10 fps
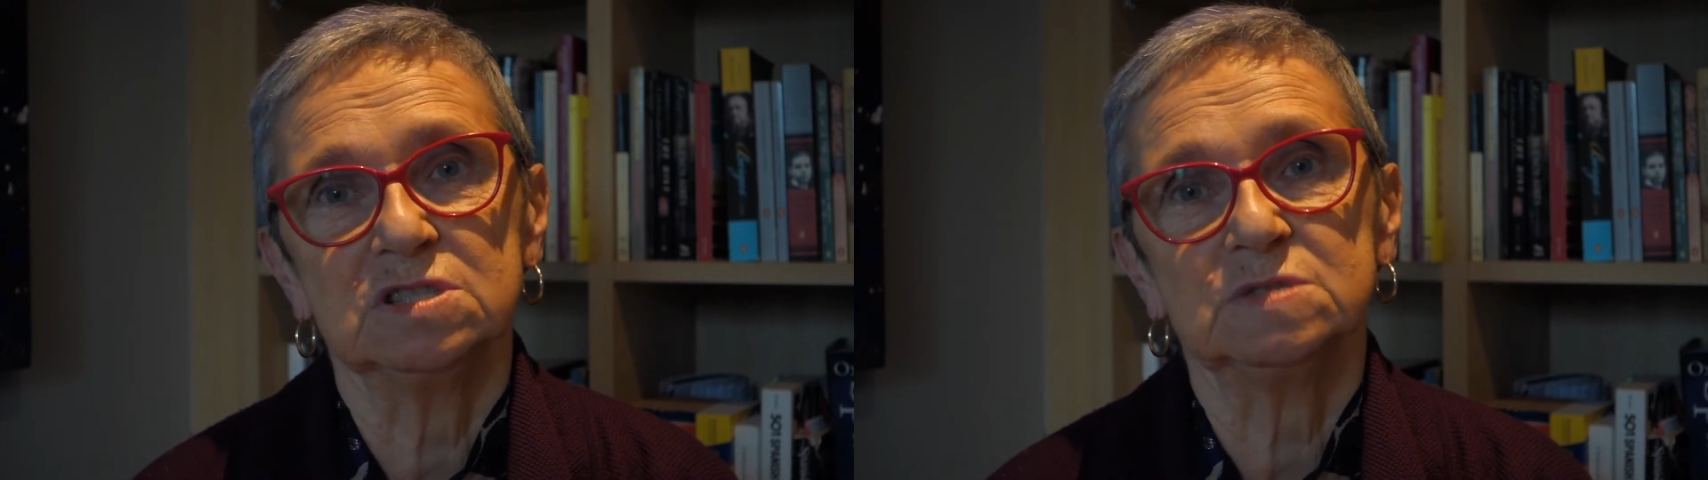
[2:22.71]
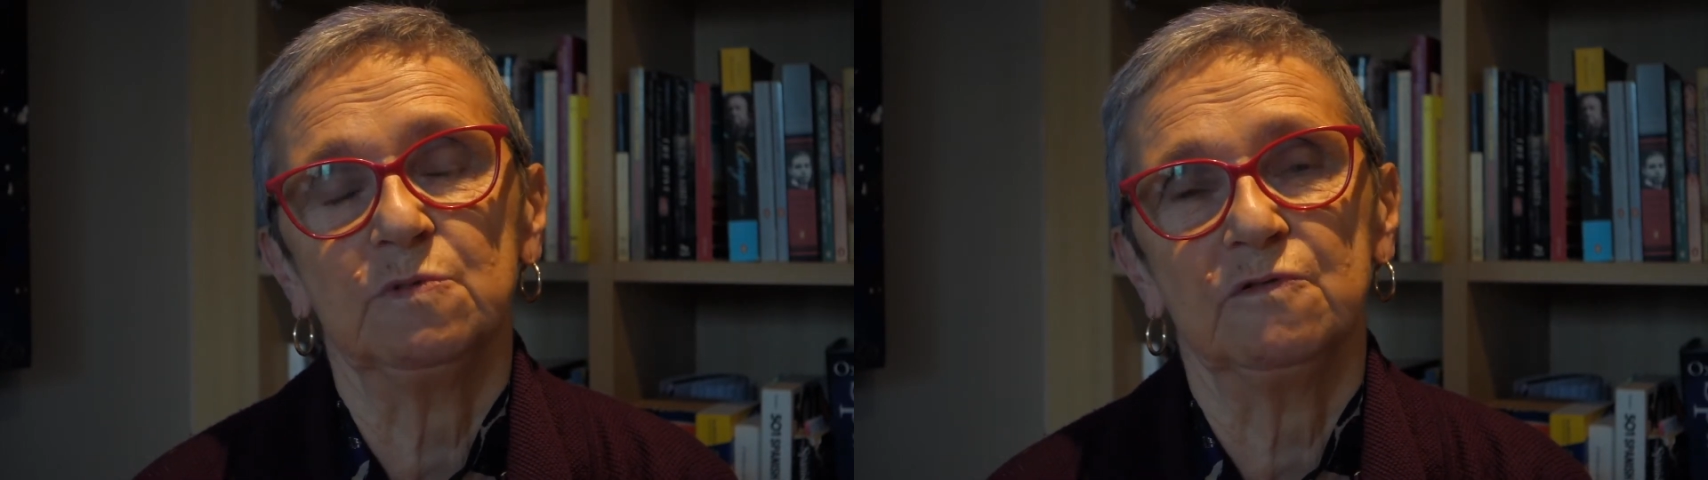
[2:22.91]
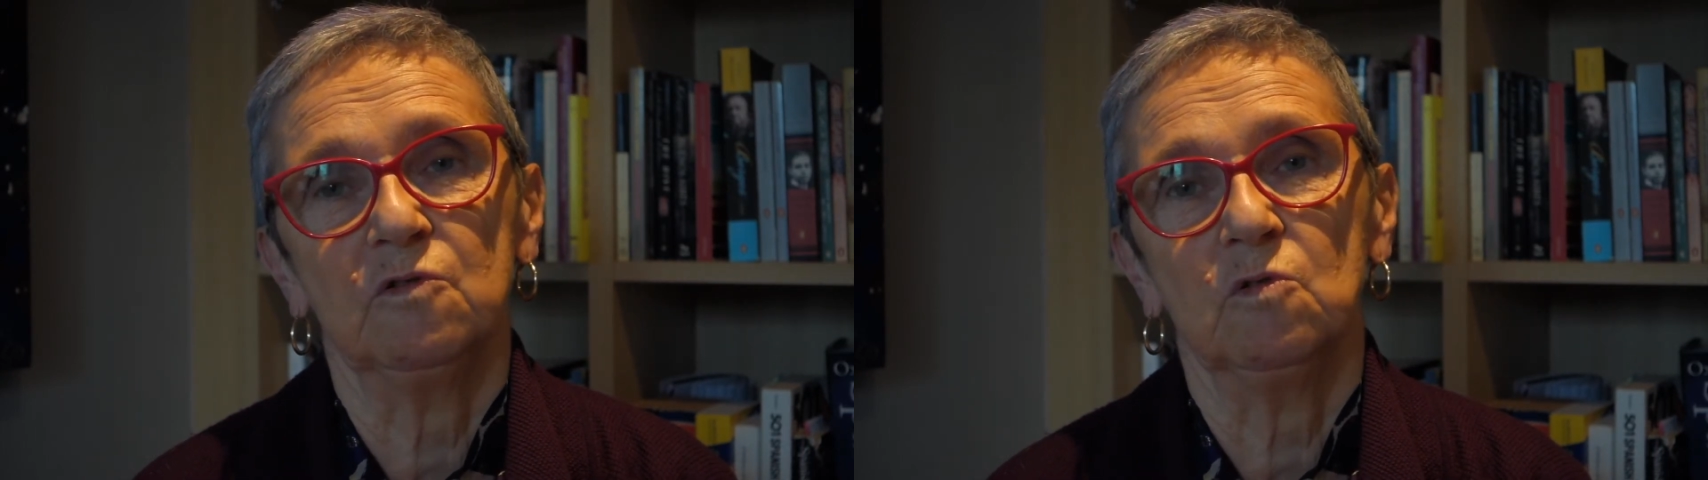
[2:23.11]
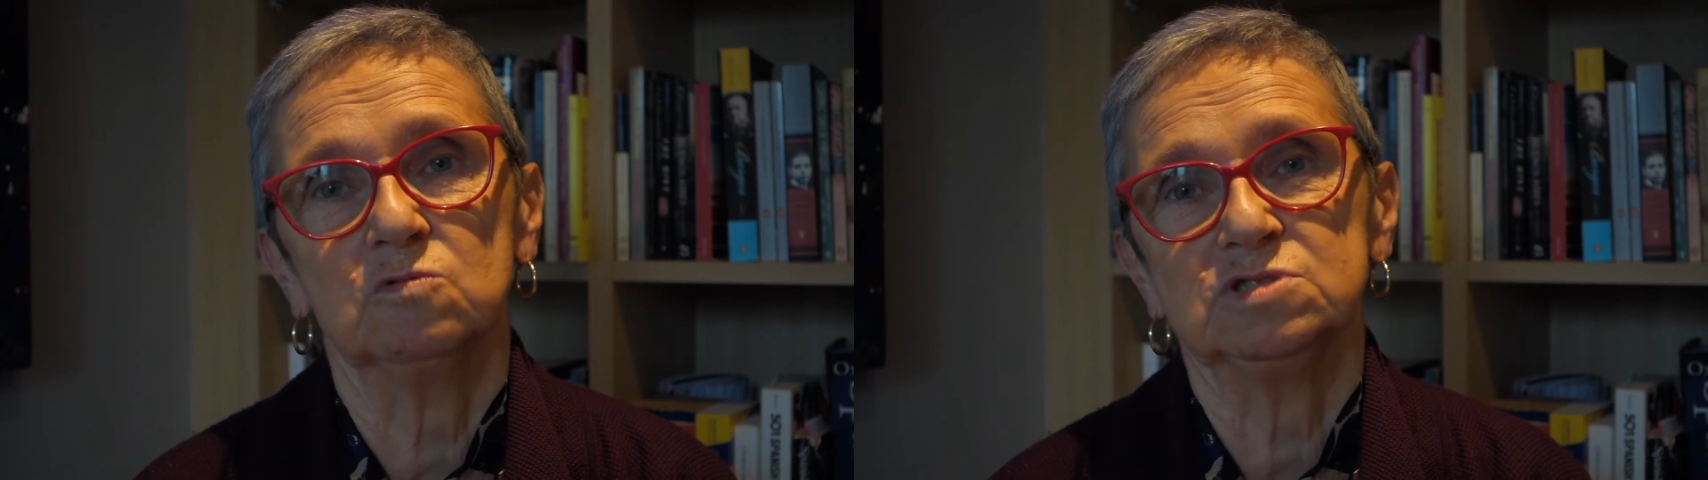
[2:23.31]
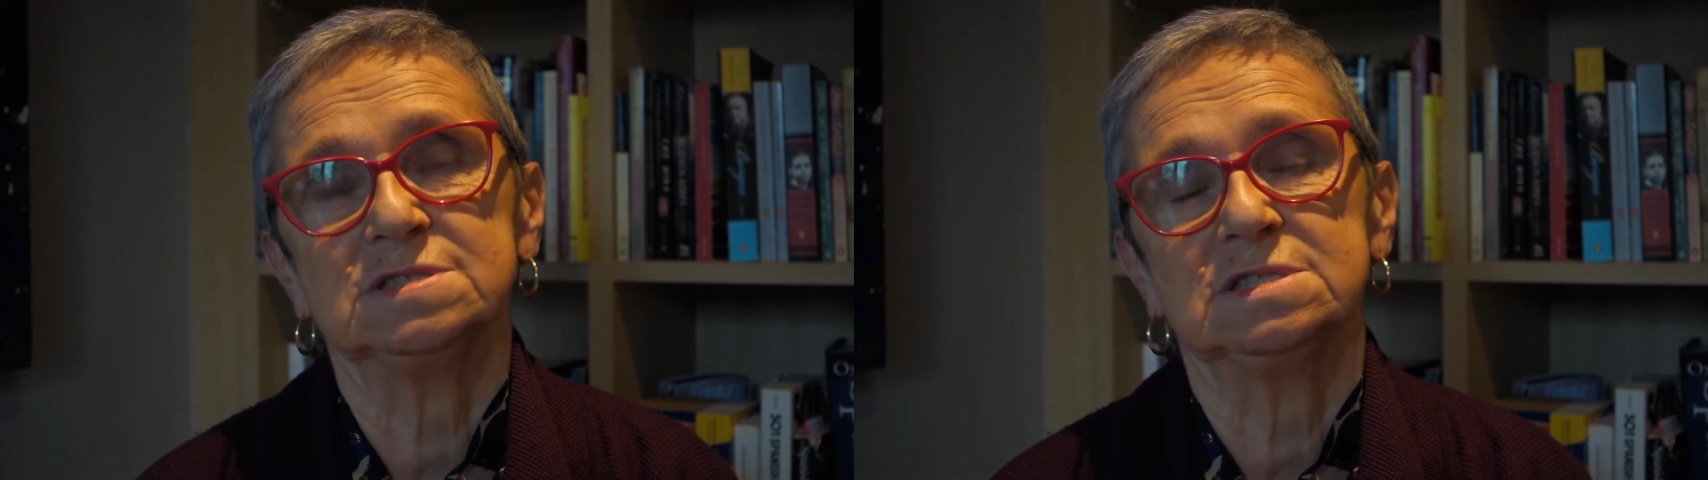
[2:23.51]
just
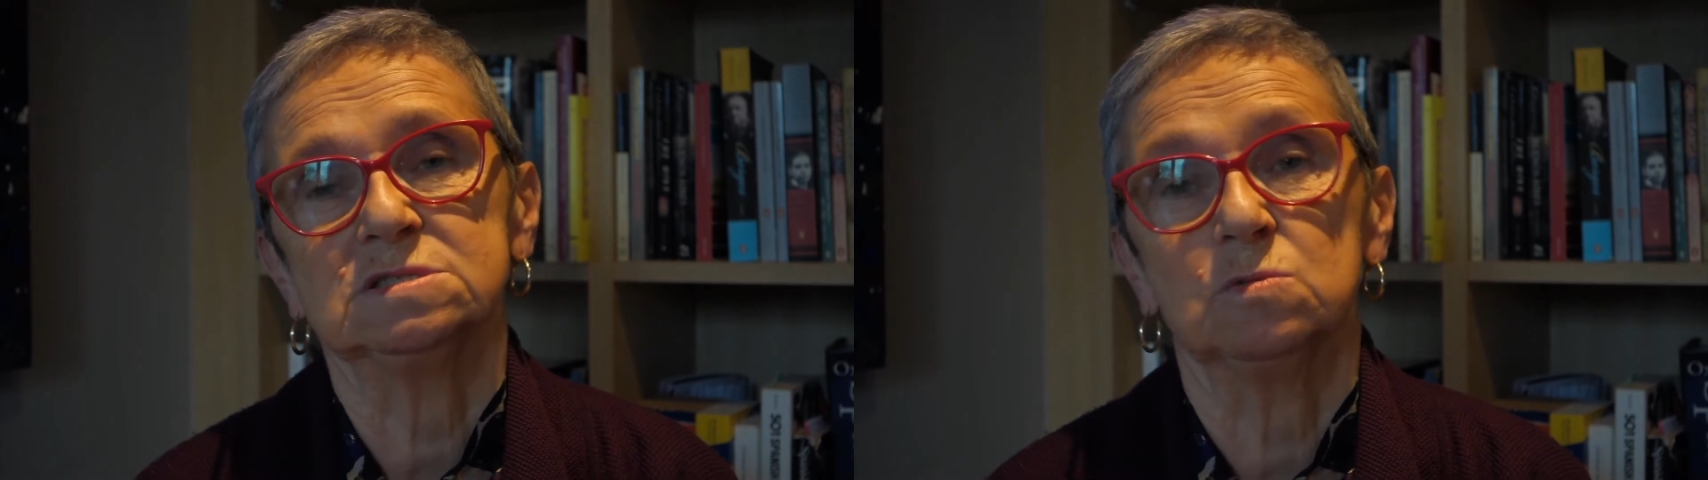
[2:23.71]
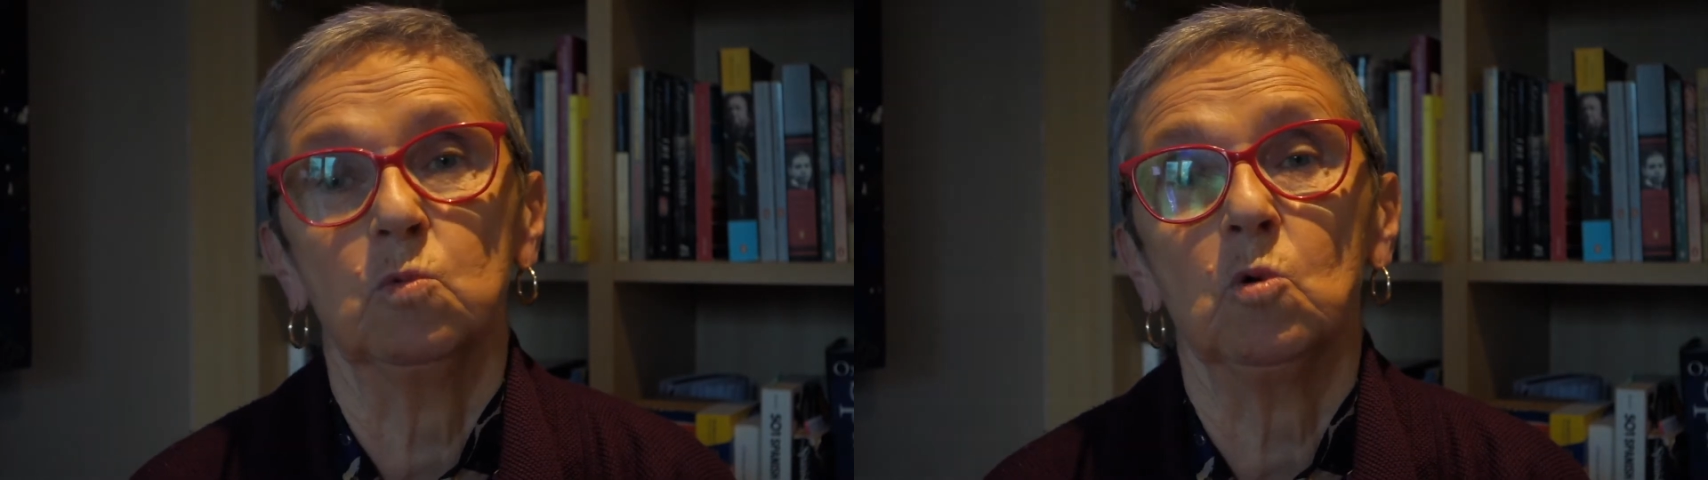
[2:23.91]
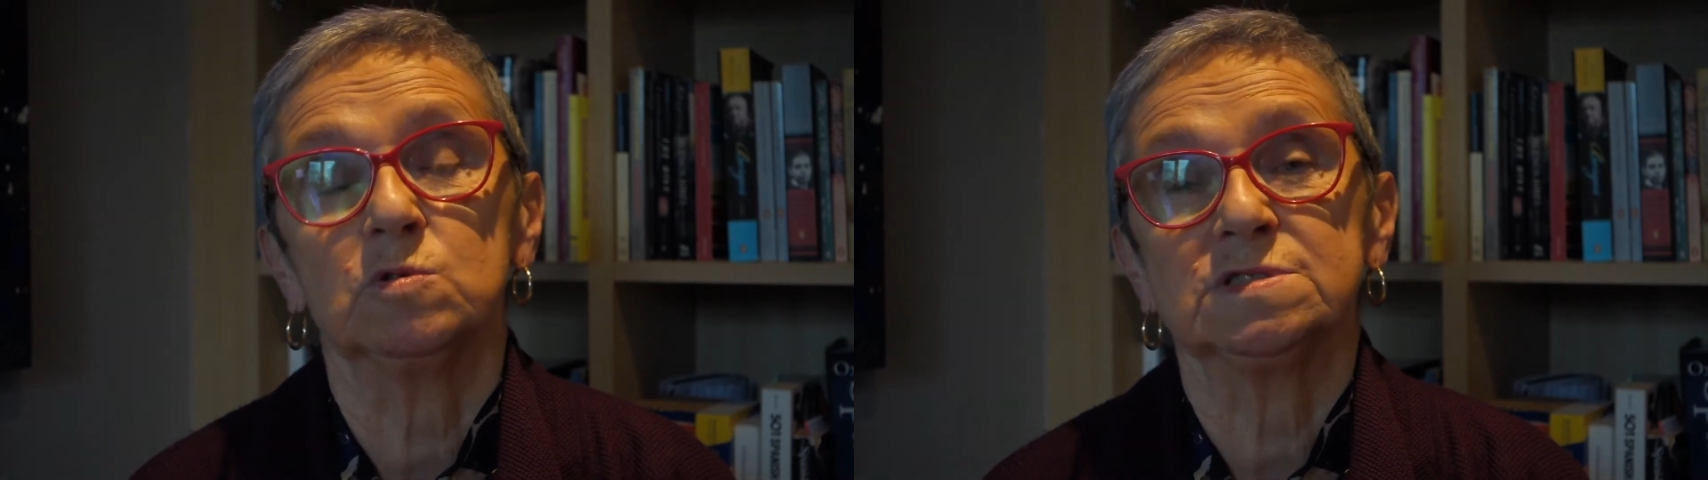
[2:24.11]
before, just as the war